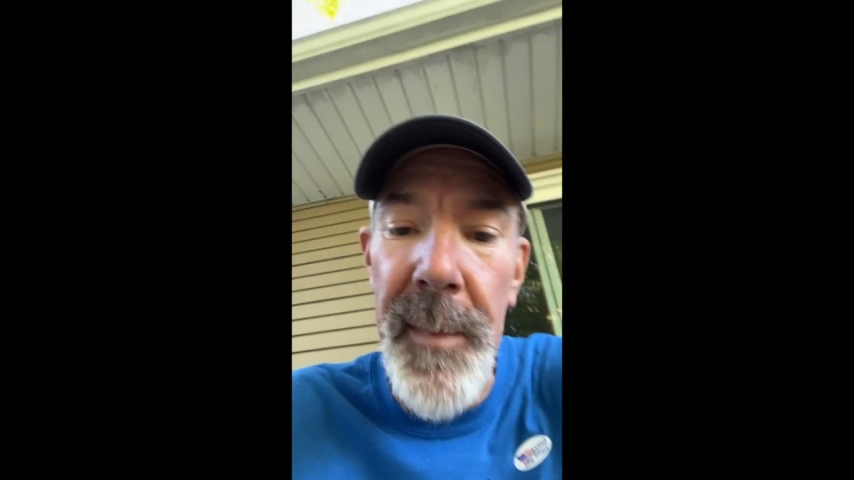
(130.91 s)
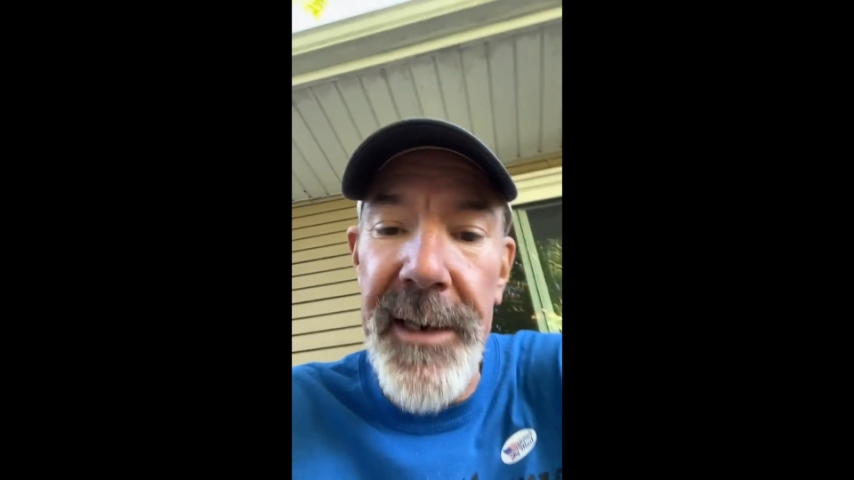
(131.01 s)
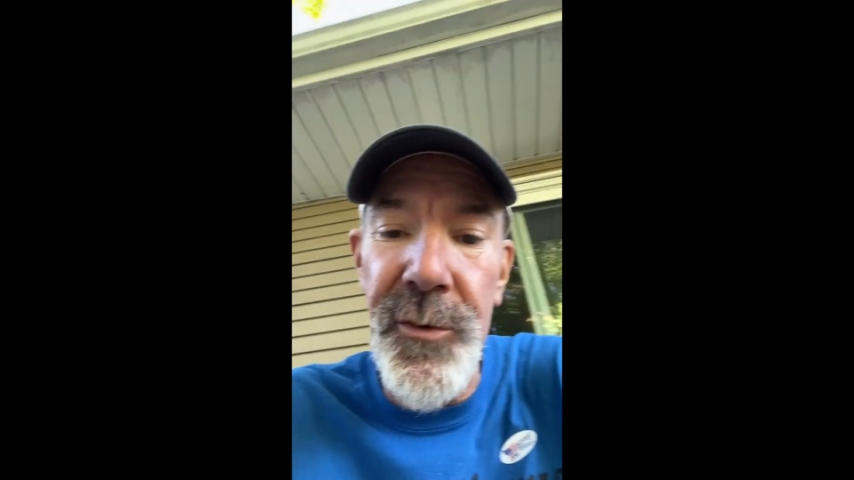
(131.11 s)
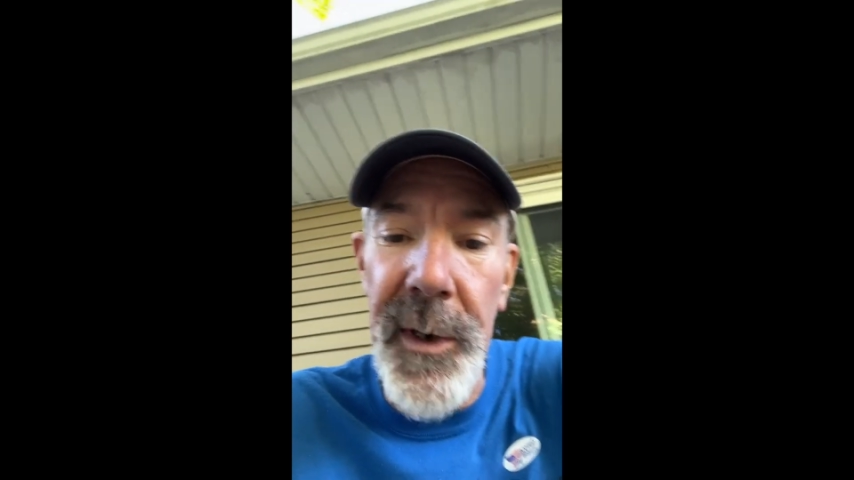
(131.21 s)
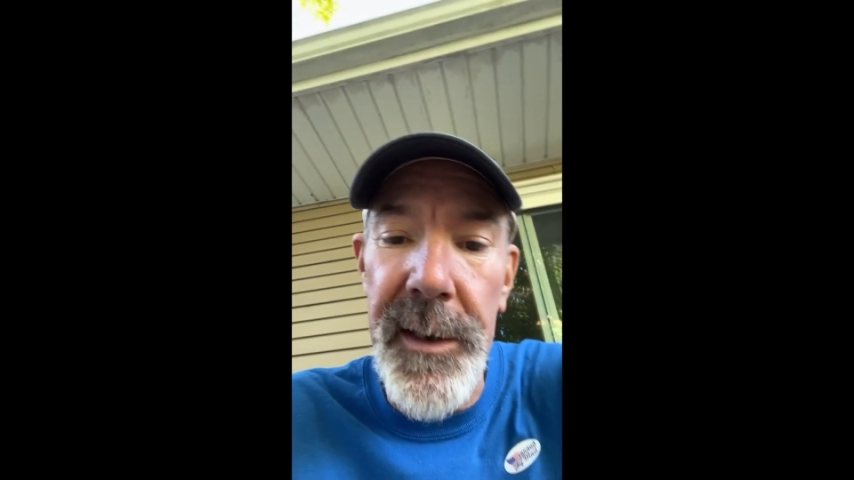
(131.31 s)

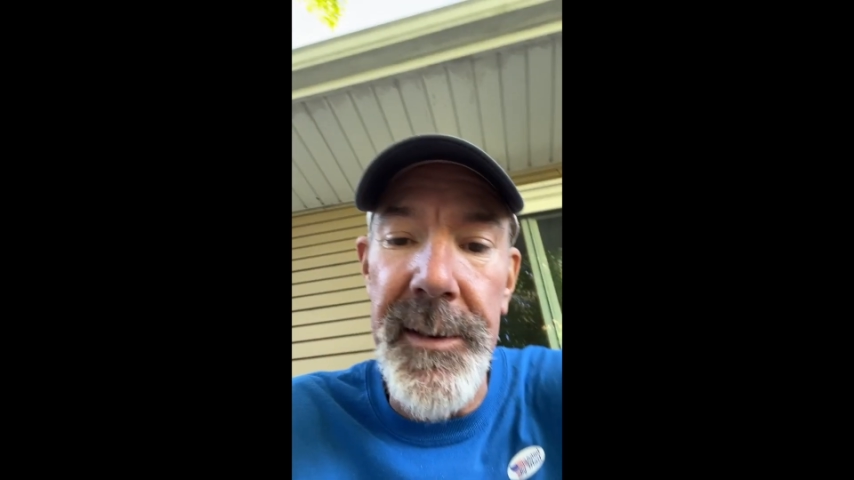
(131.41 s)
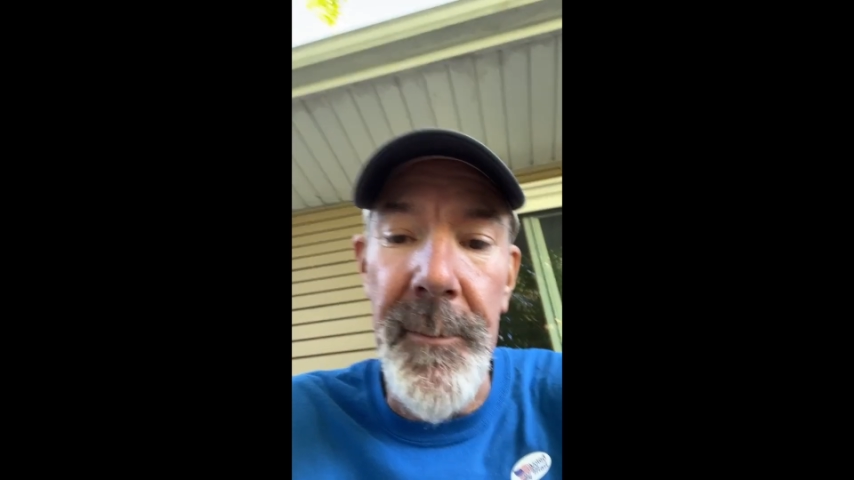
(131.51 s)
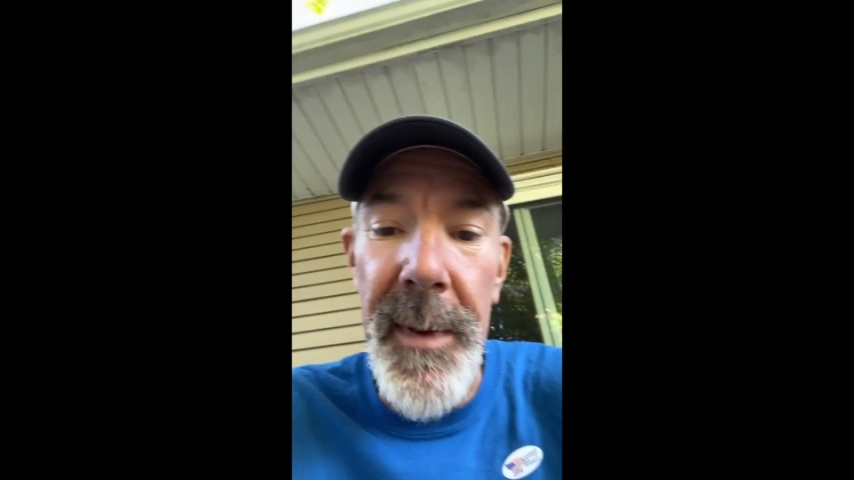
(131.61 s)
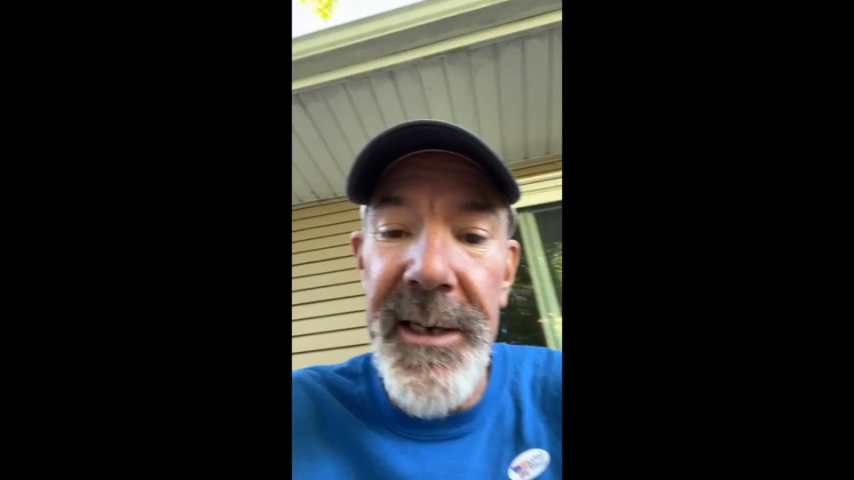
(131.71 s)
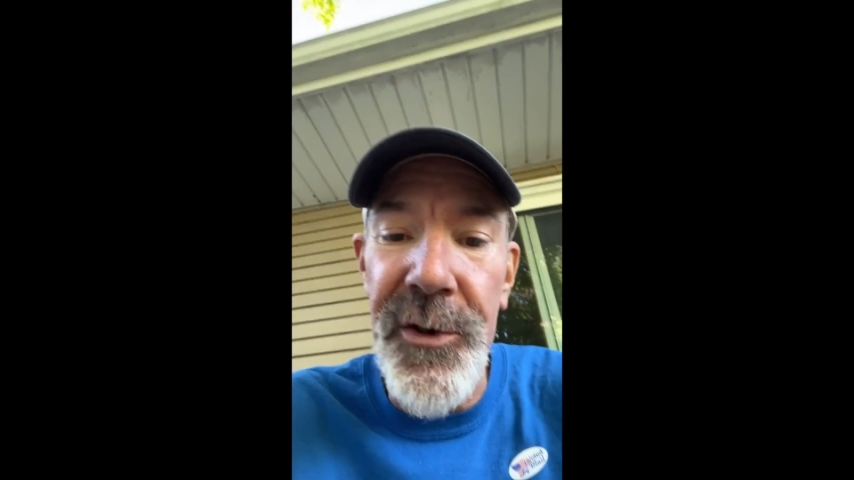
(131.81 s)
metric to
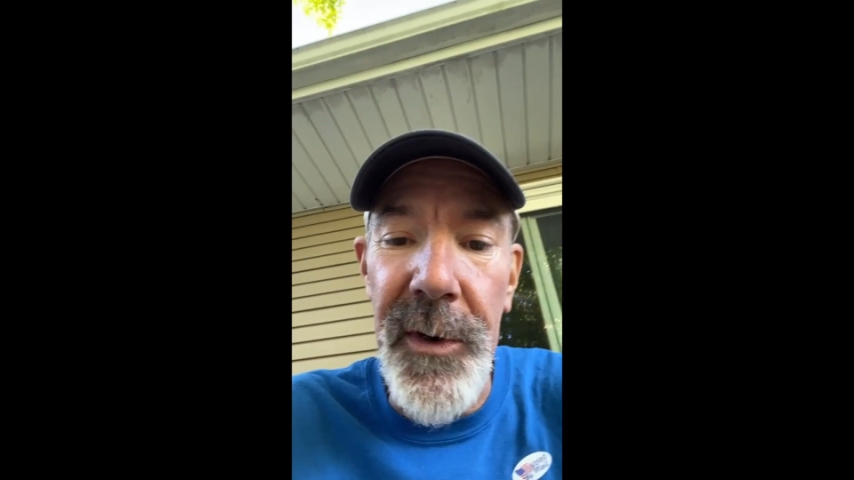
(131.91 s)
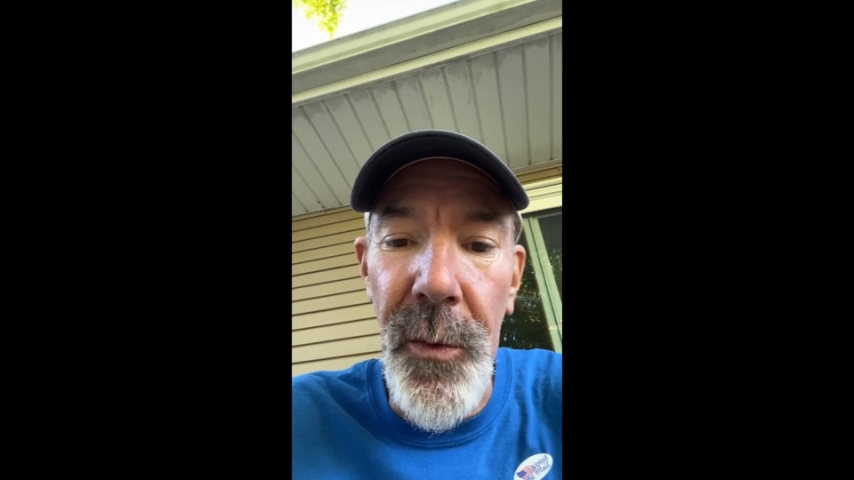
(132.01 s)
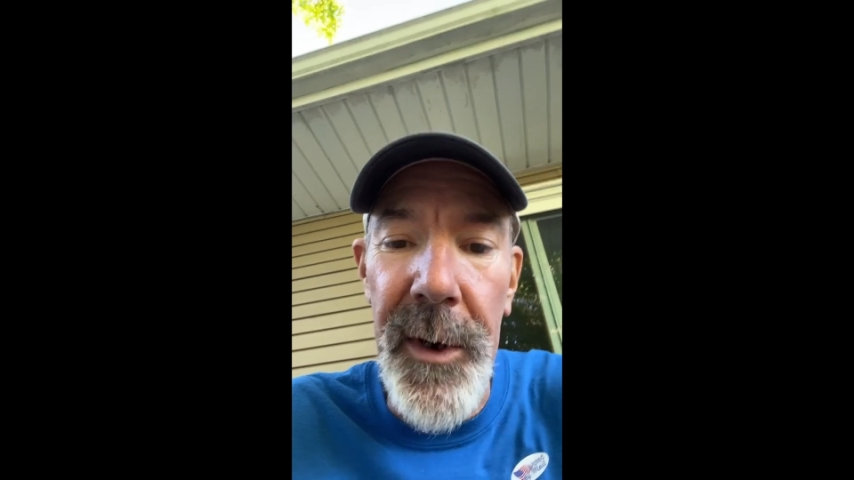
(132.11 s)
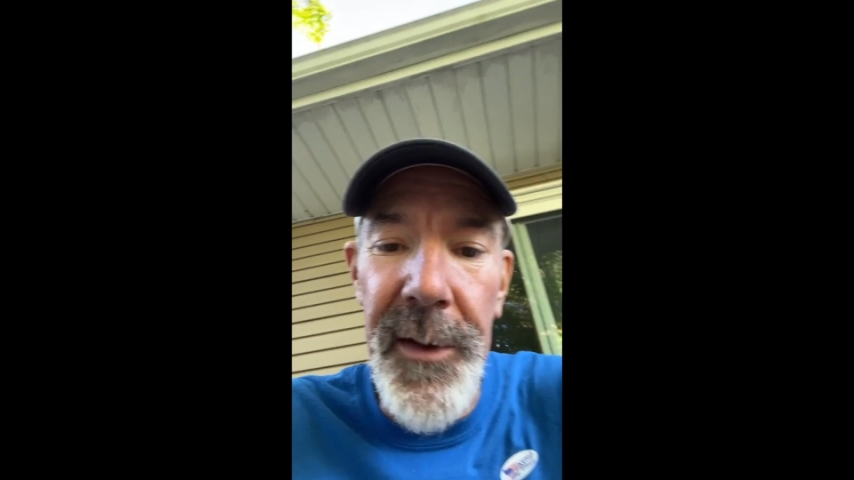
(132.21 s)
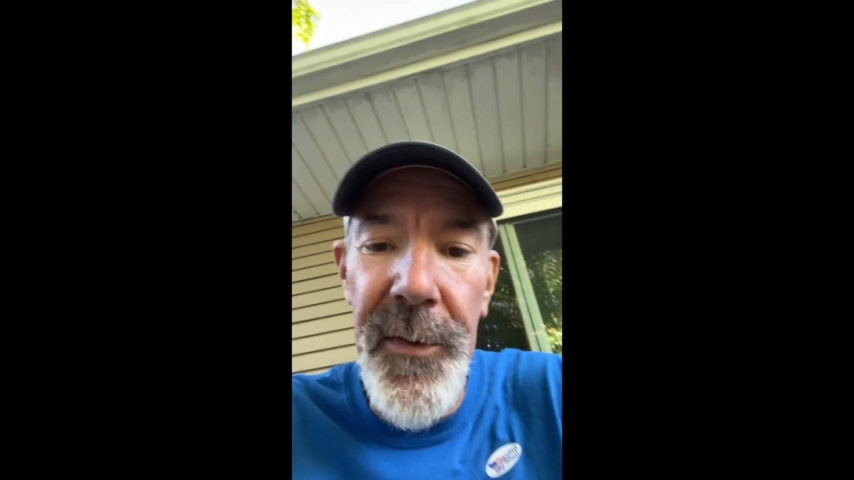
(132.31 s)
measure it
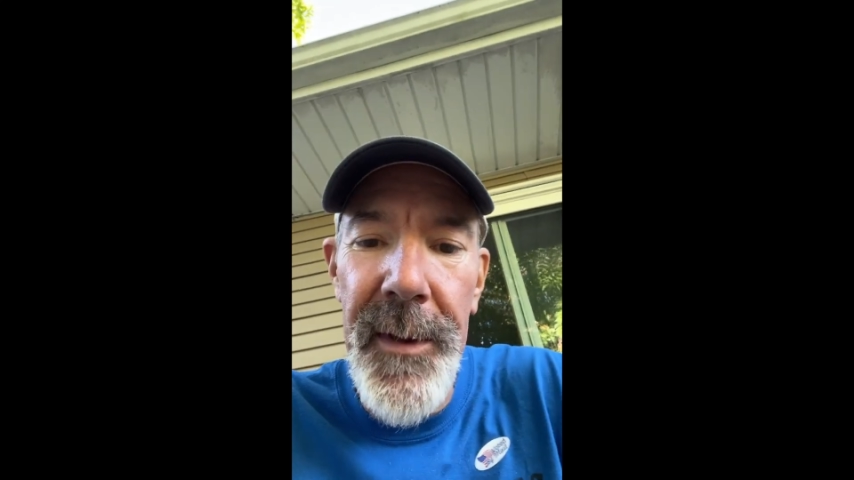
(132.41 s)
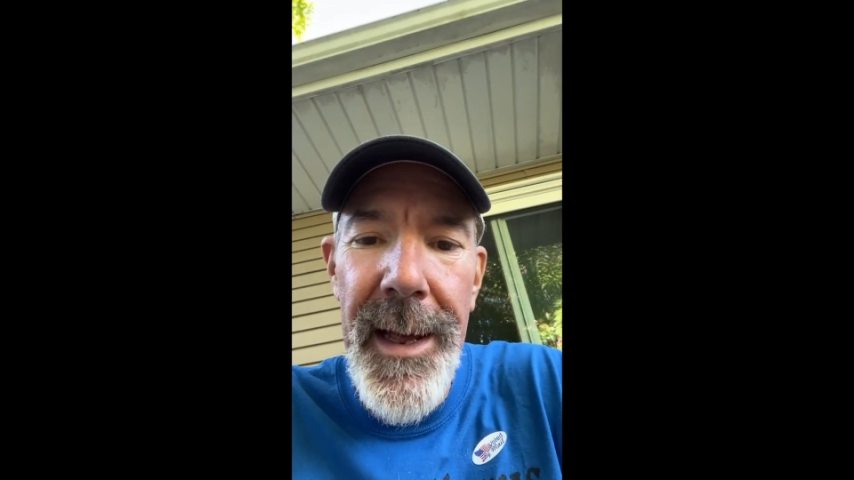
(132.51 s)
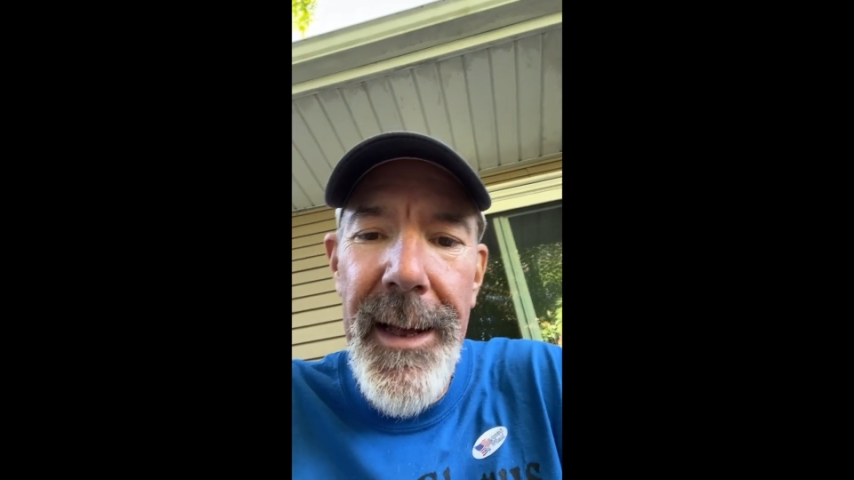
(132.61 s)
with,